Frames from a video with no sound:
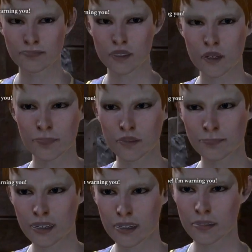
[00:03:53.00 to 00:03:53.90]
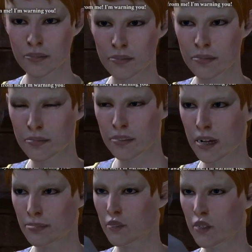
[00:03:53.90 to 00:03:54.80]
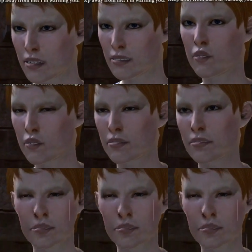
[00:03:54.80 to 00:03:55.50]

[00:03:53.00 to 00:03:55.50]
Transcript: Keep away from me. I'm warning you.